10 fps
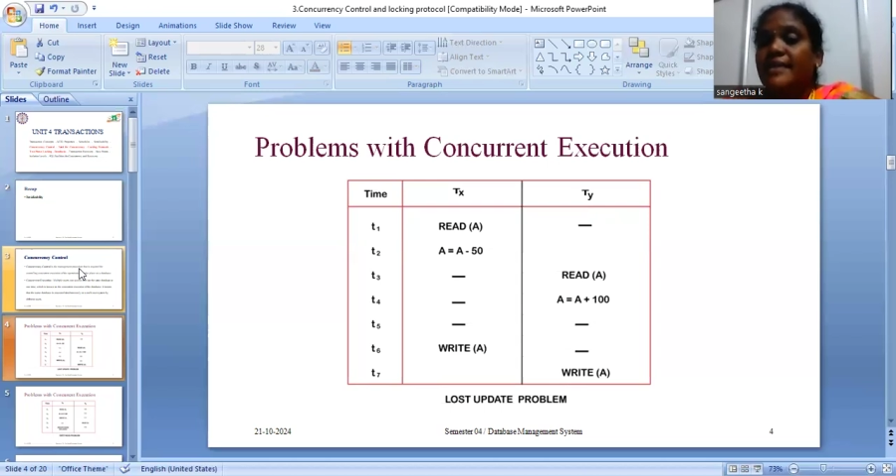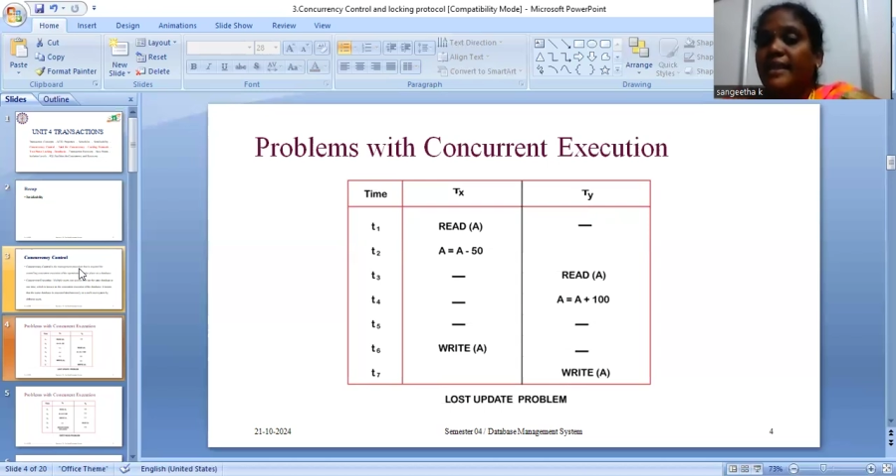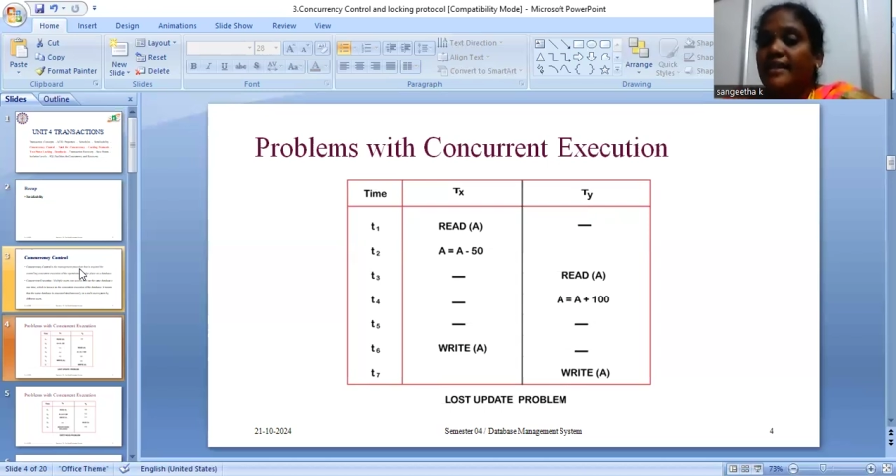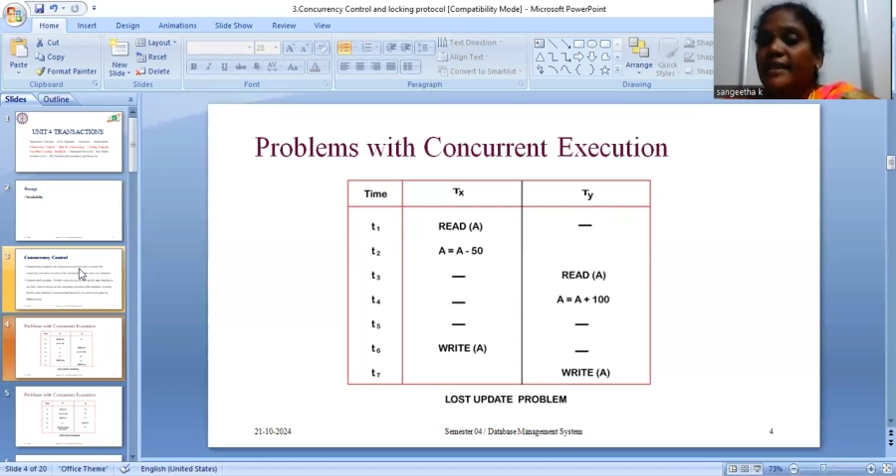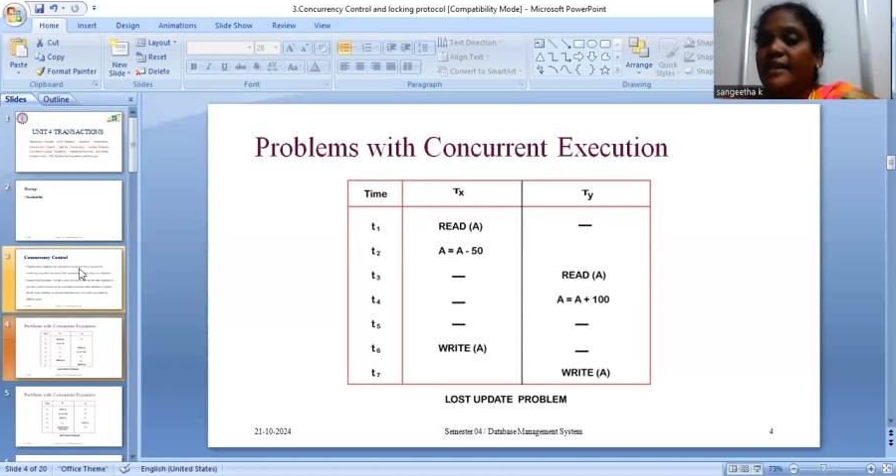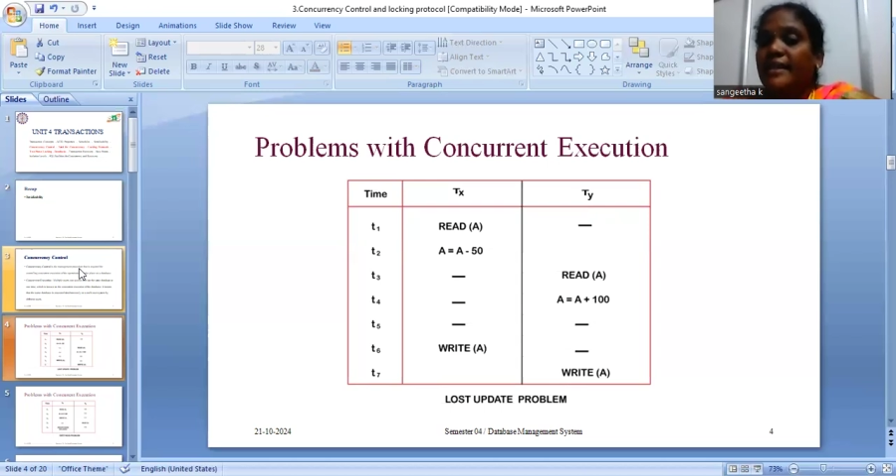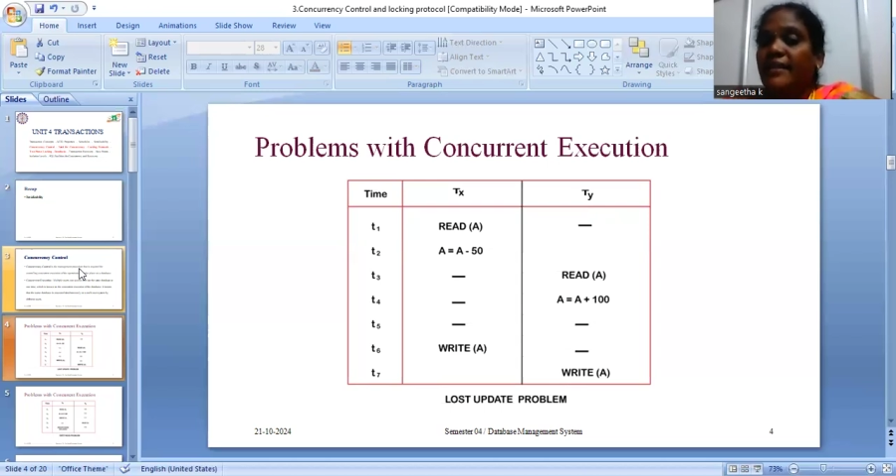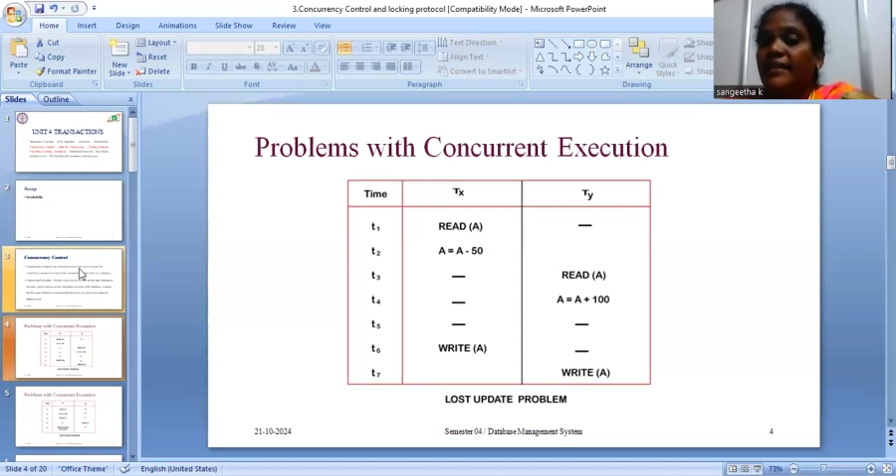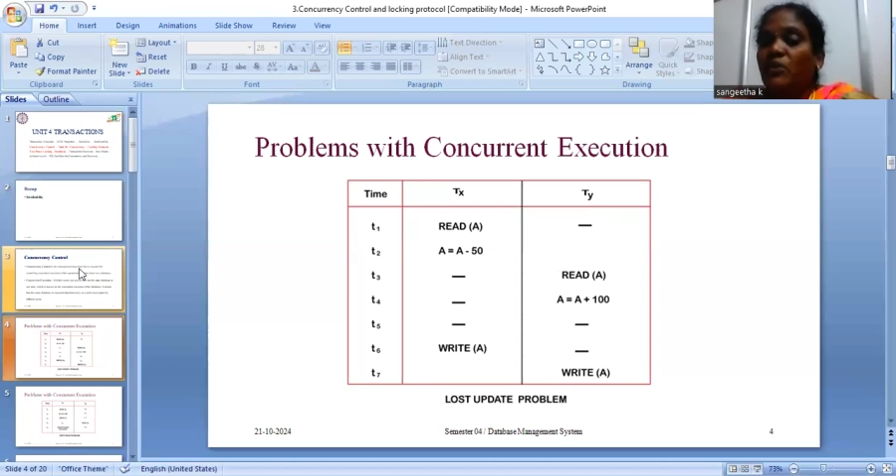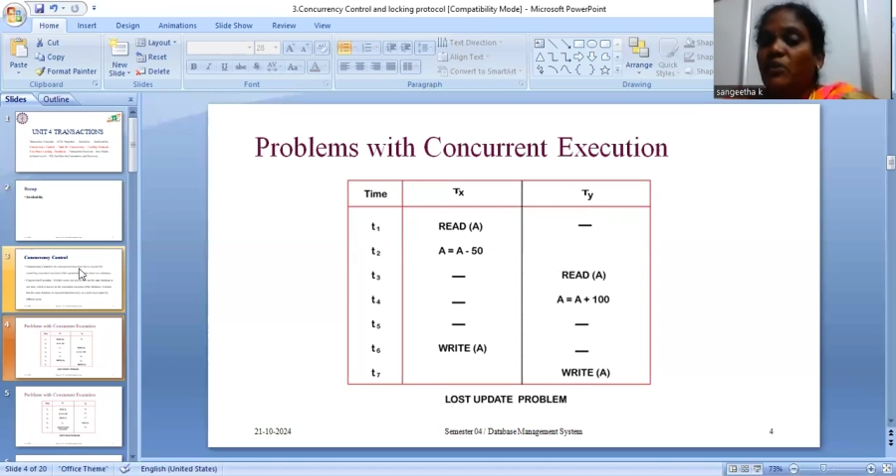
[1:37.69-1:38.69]
reading the
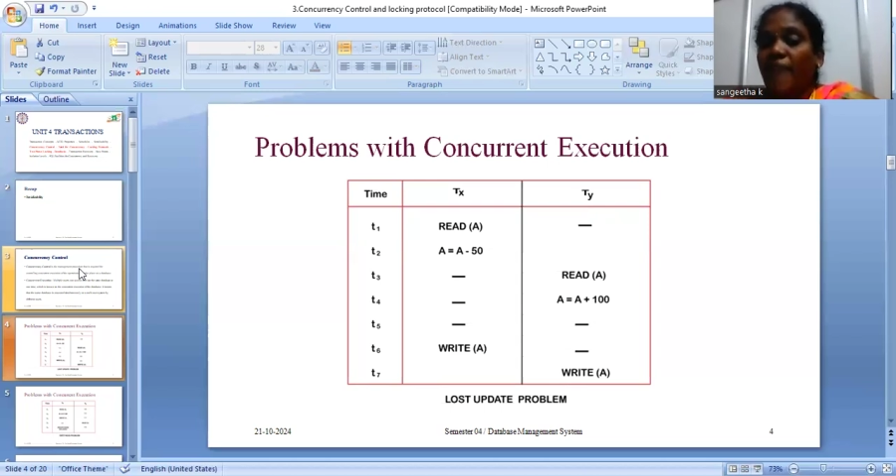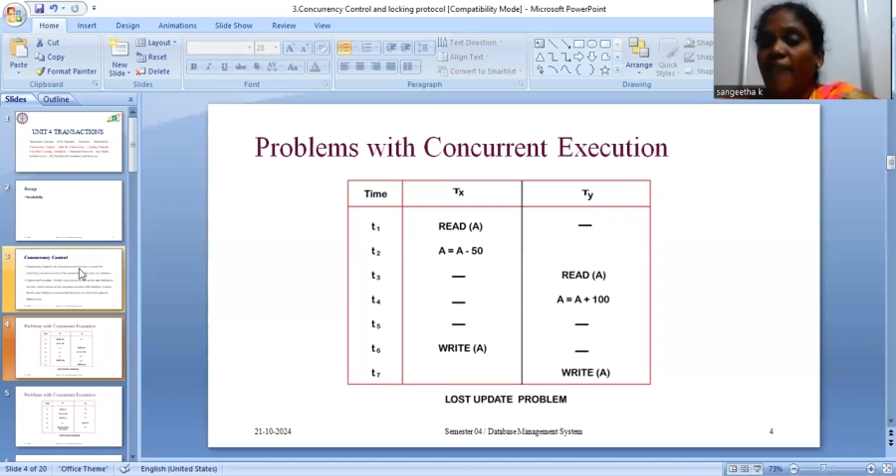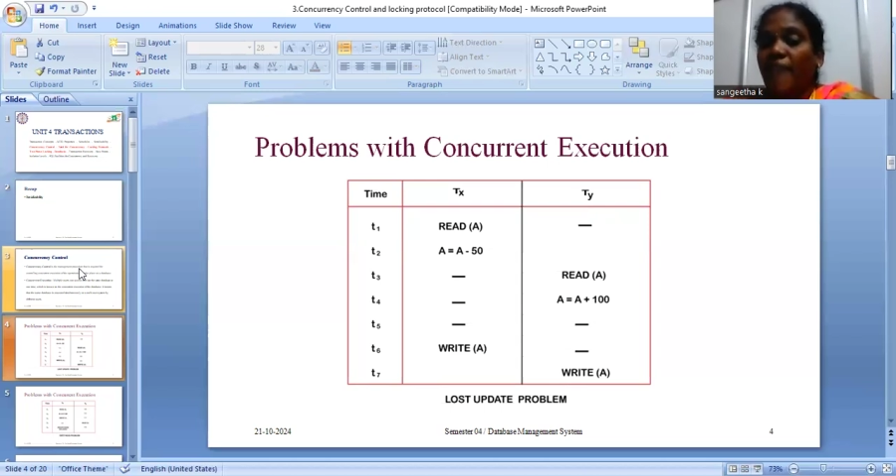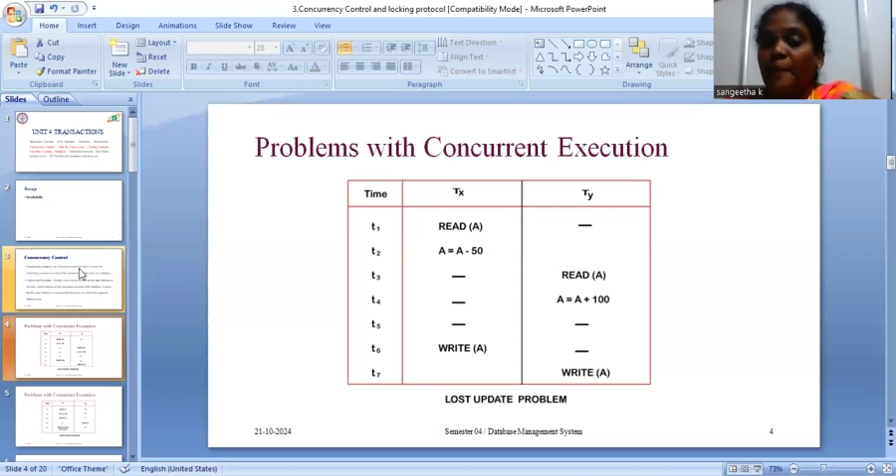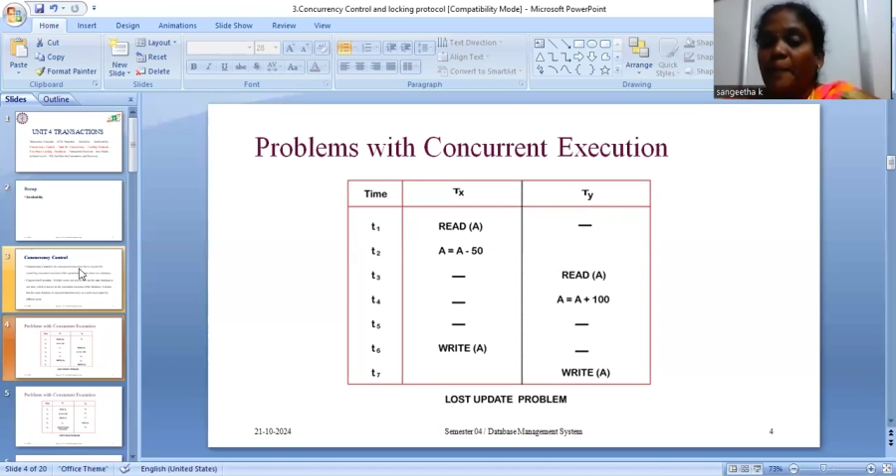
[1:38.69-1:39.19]
value of A.